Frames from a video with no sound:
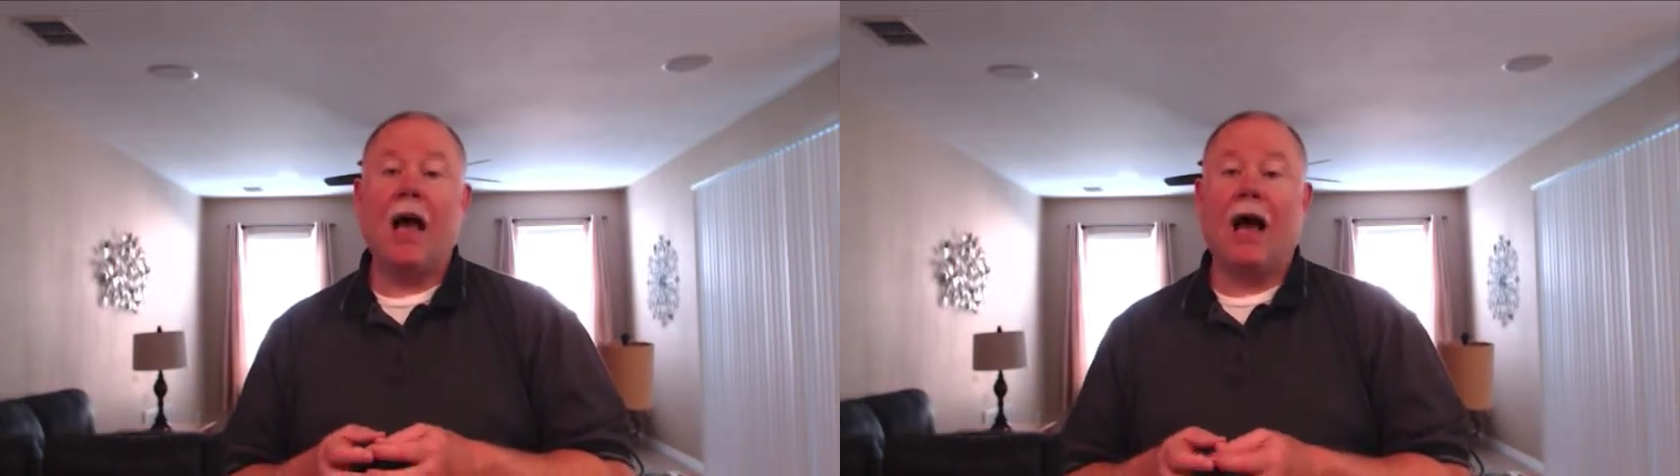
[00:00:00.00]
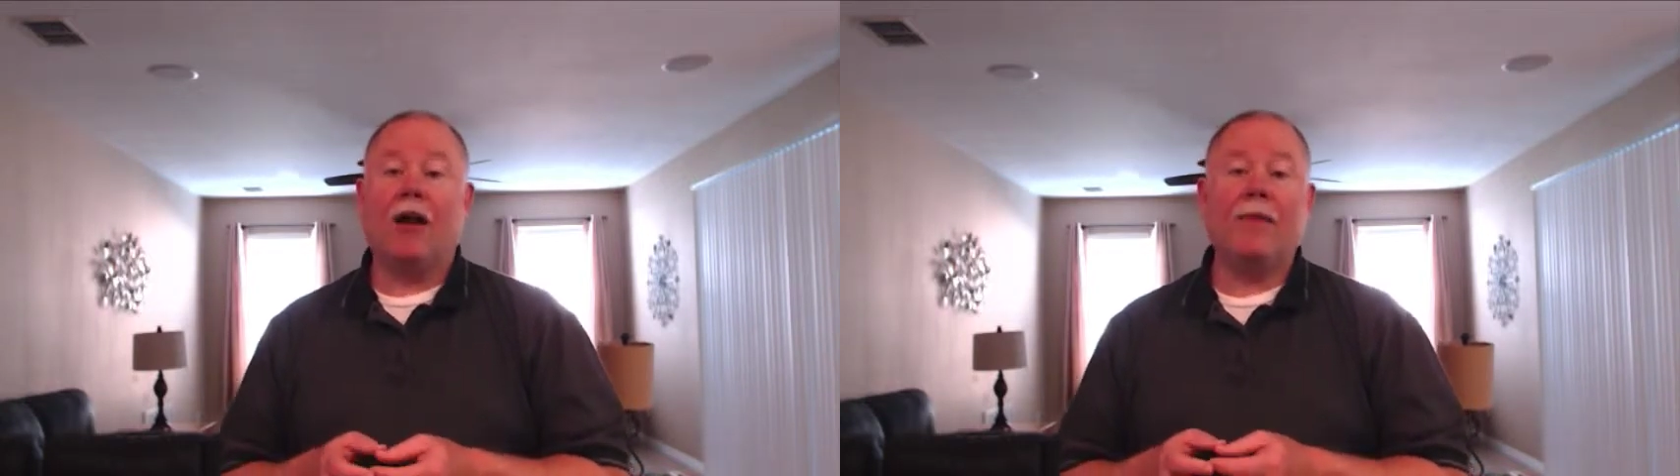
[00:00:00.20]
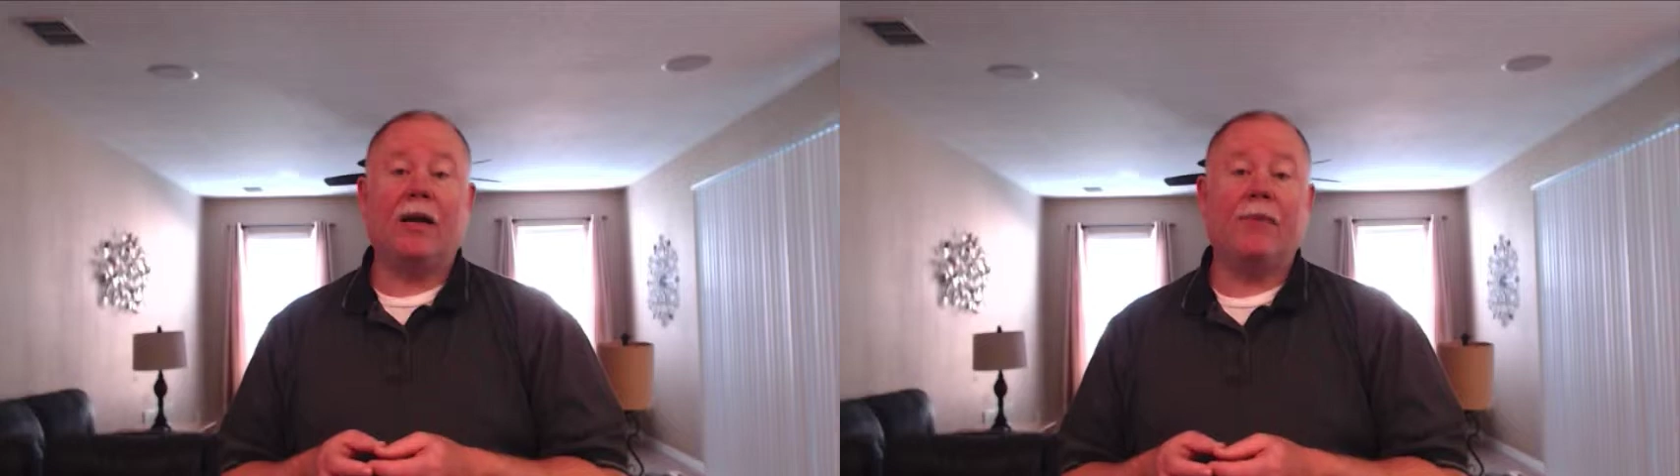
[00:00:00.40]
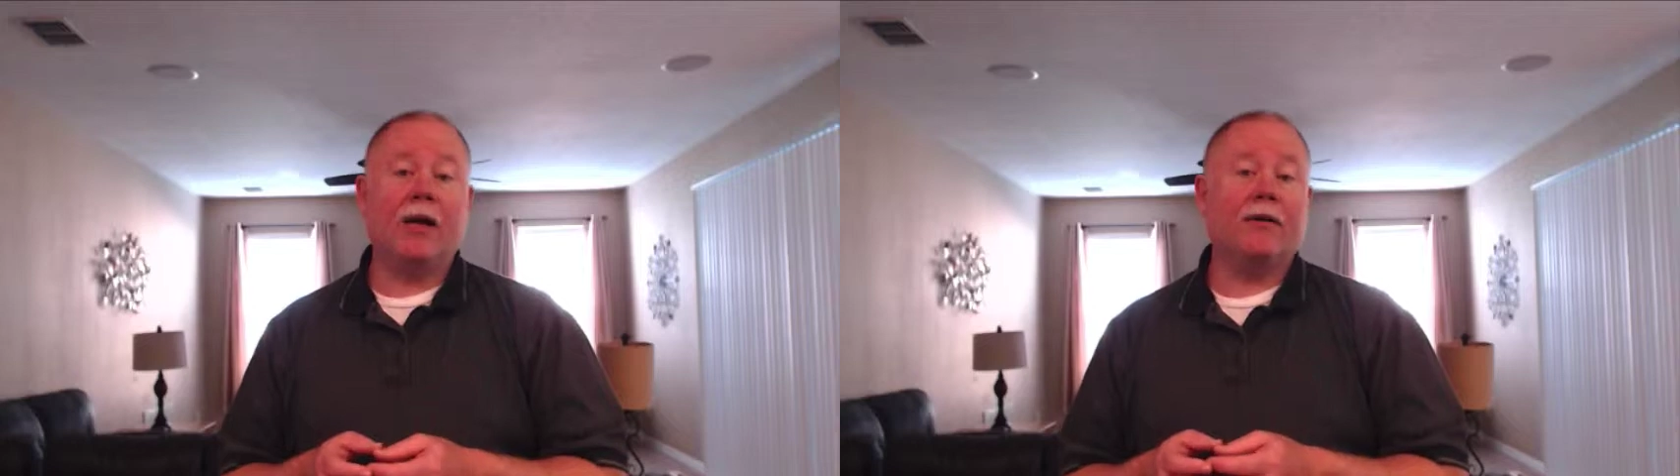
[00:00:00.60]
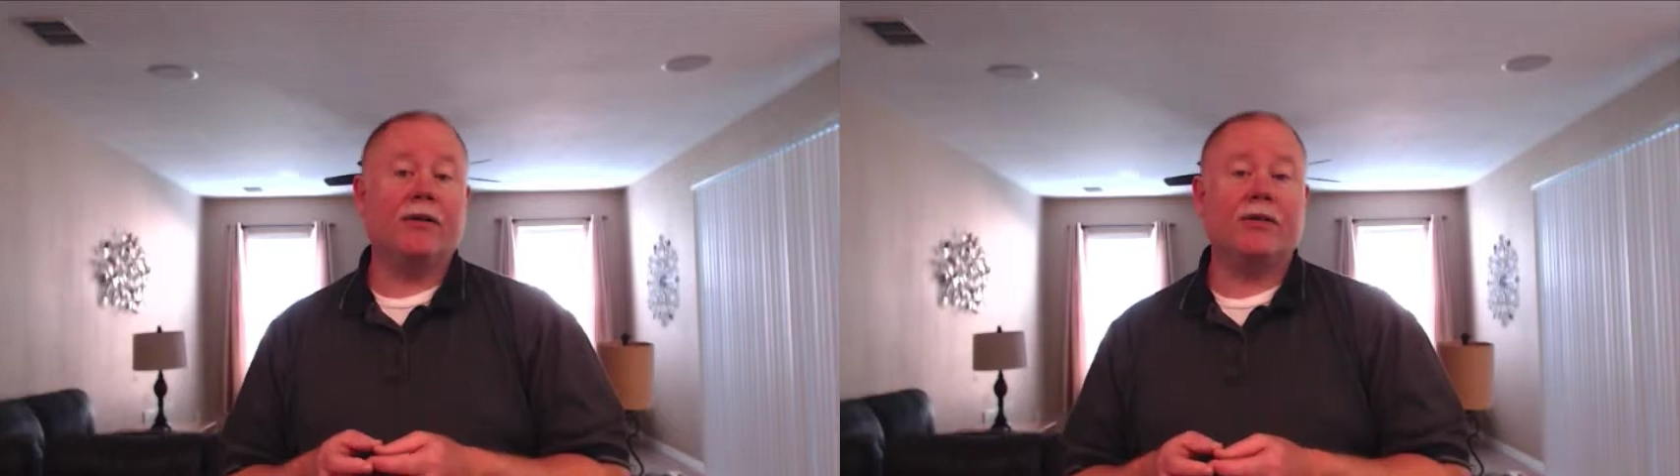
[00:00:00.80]
how to make
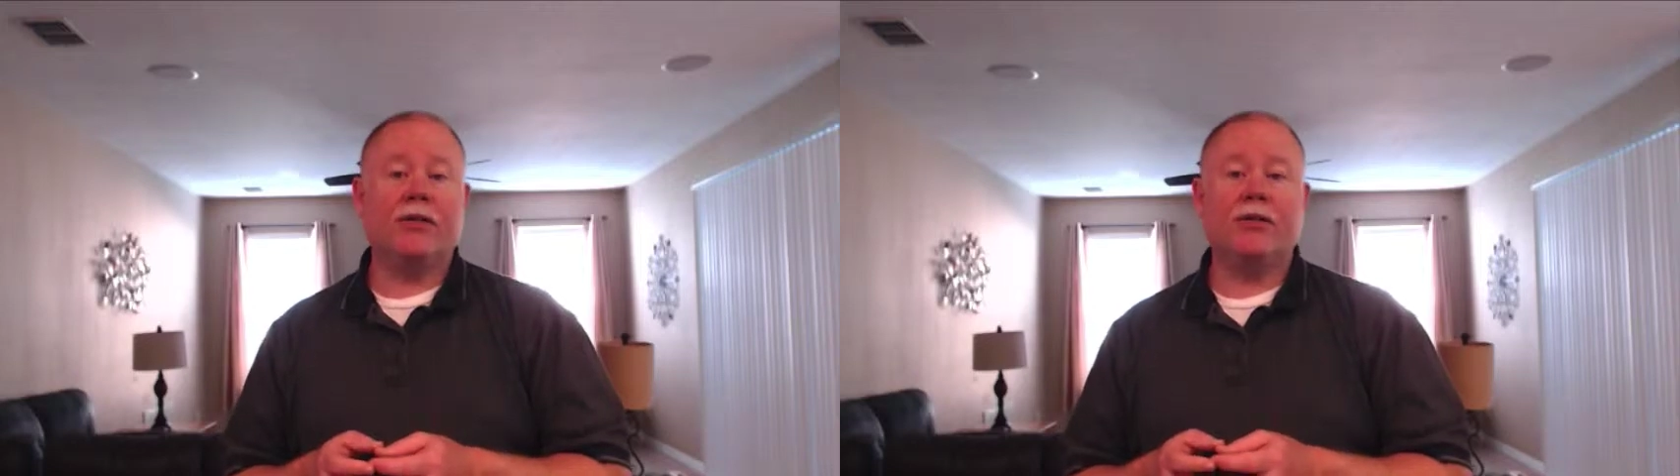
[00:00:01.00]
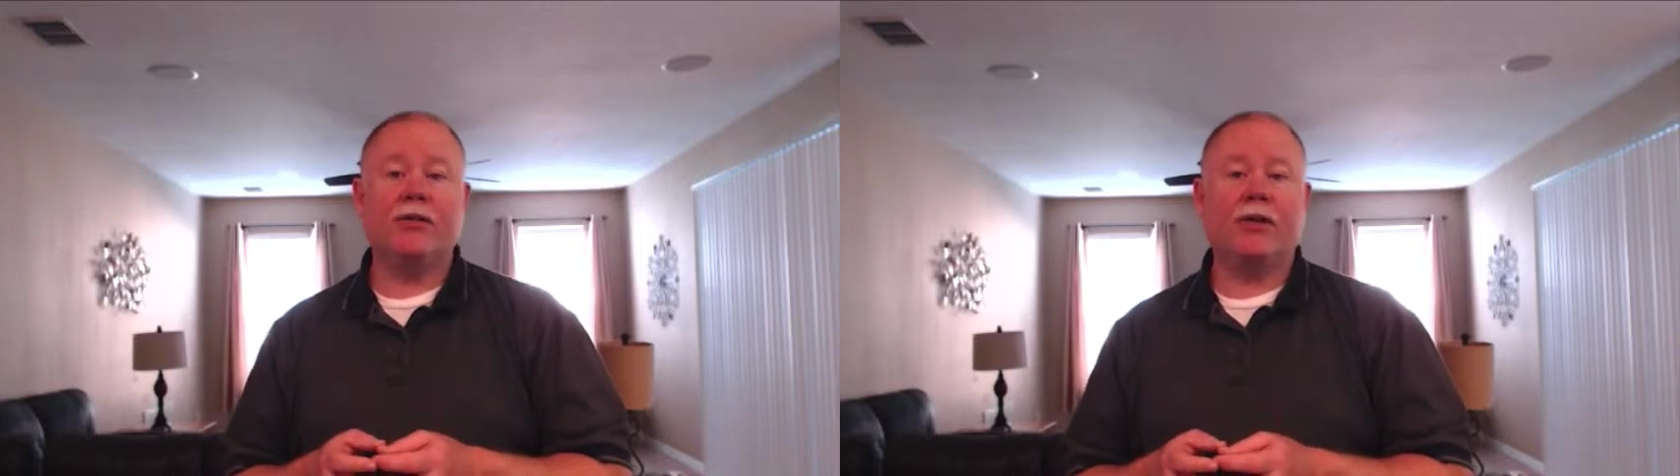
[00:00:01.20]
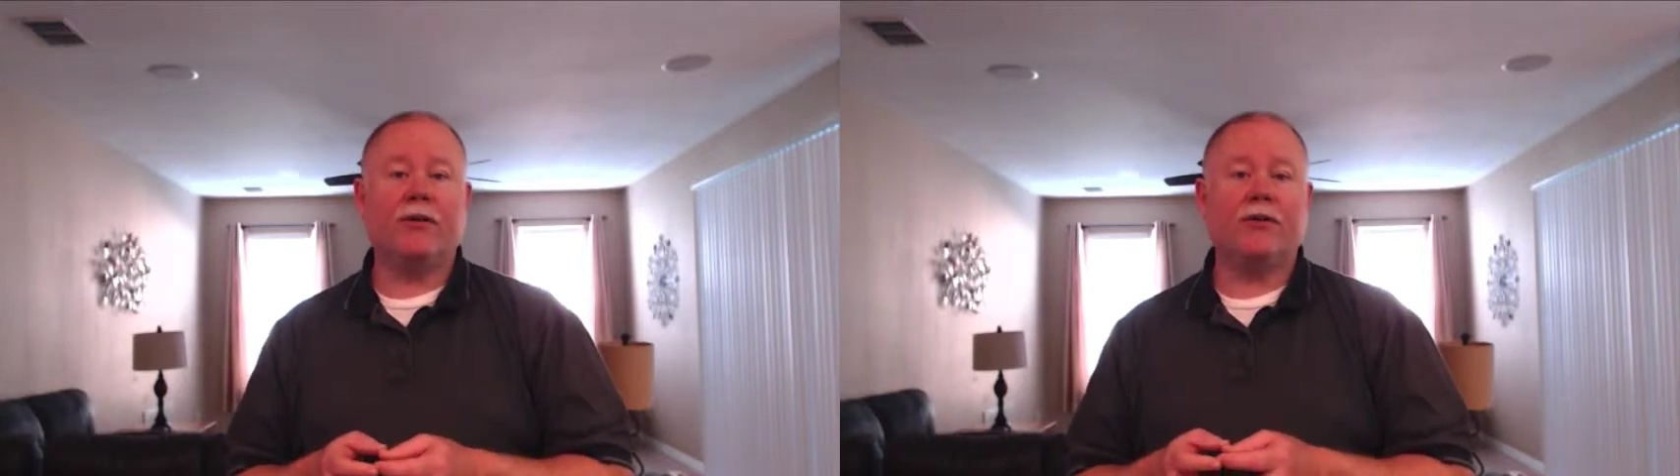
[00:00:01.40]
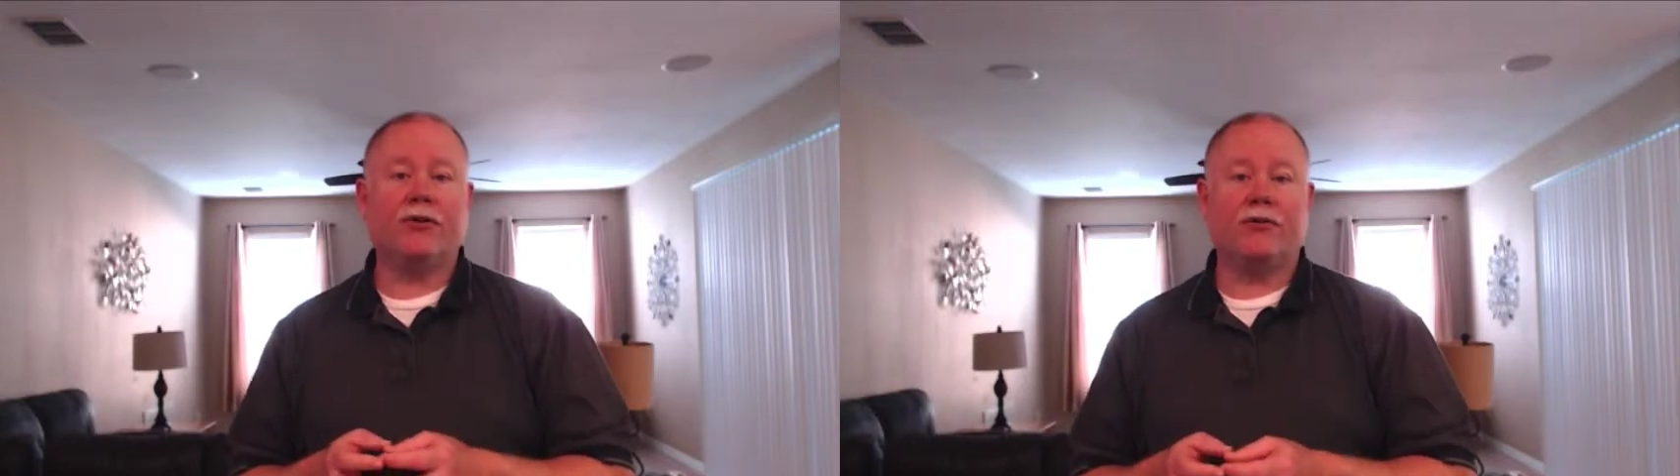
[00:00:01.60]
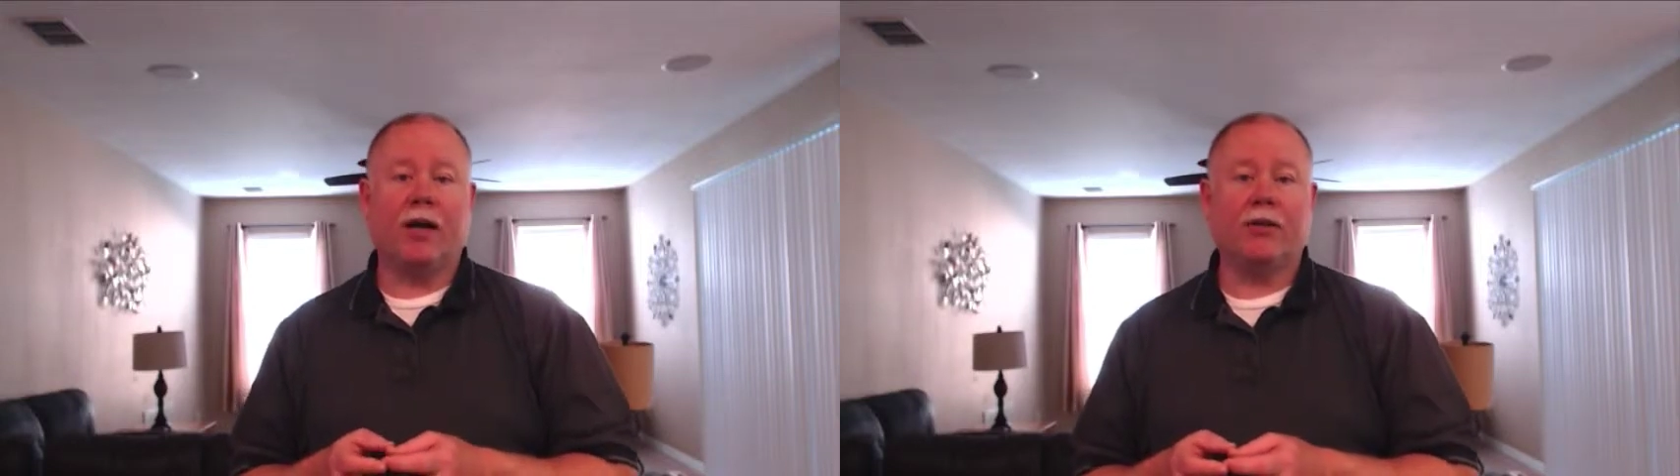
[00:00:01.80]
better decisions under
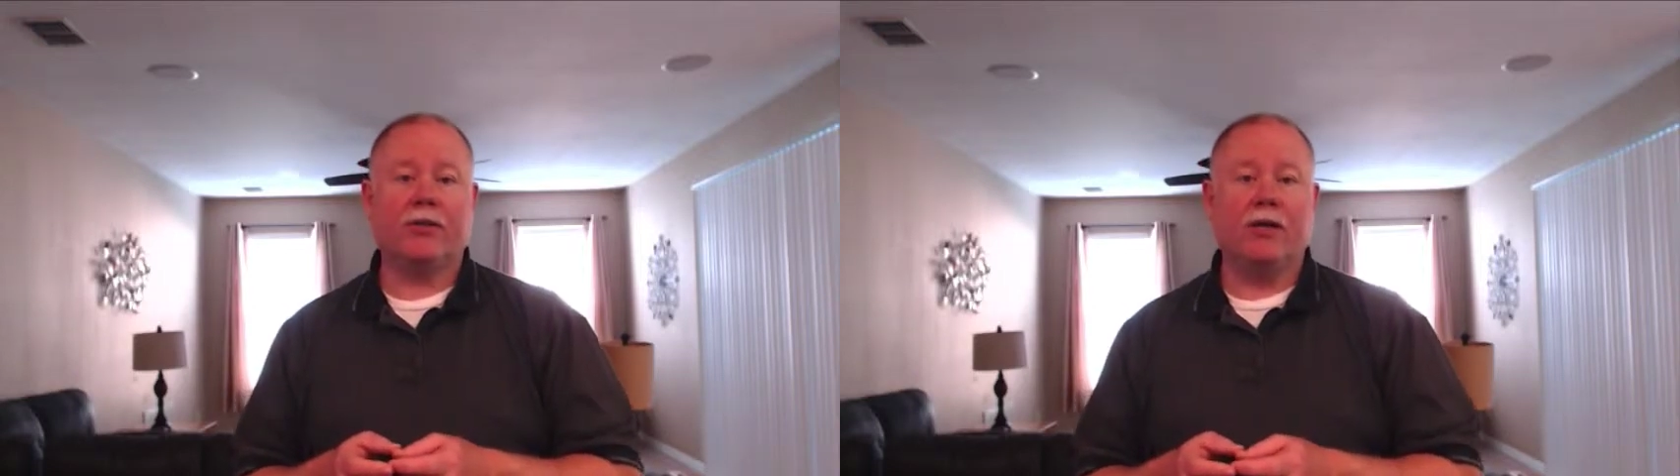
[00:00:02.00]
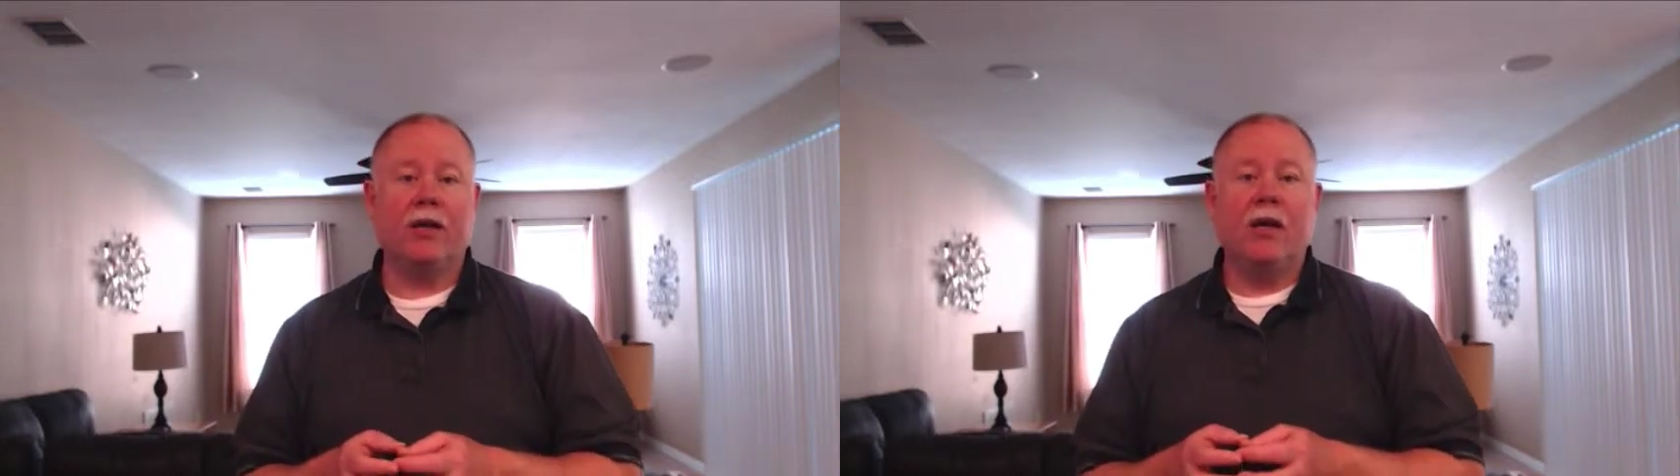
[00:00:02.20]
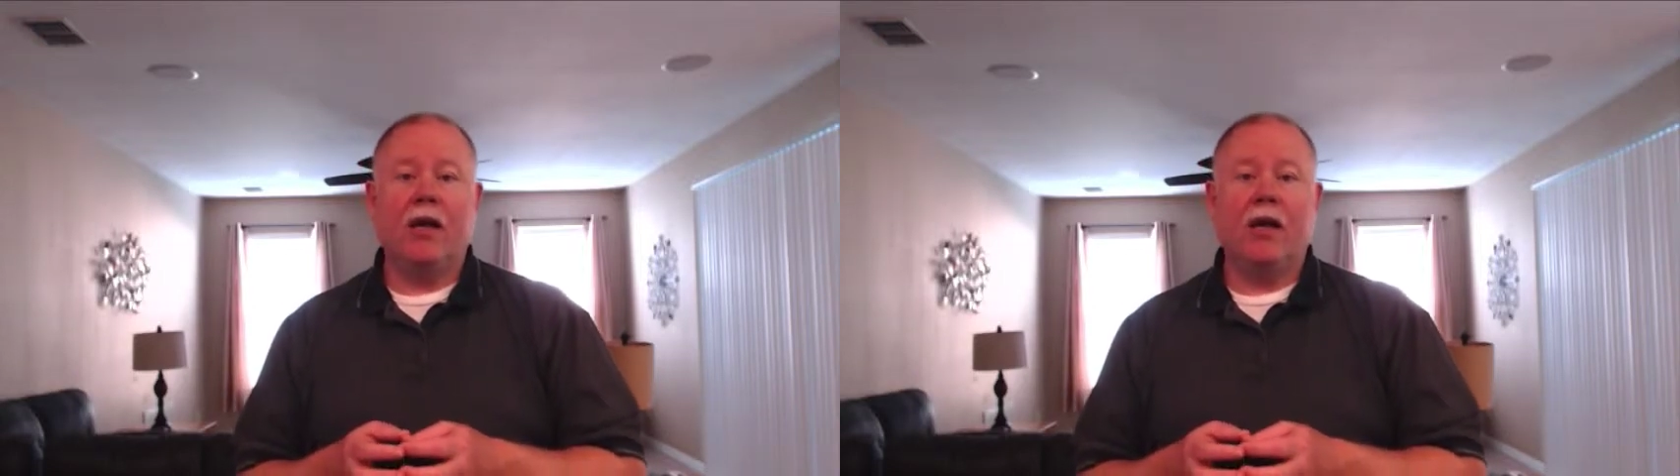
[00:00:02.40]
stress,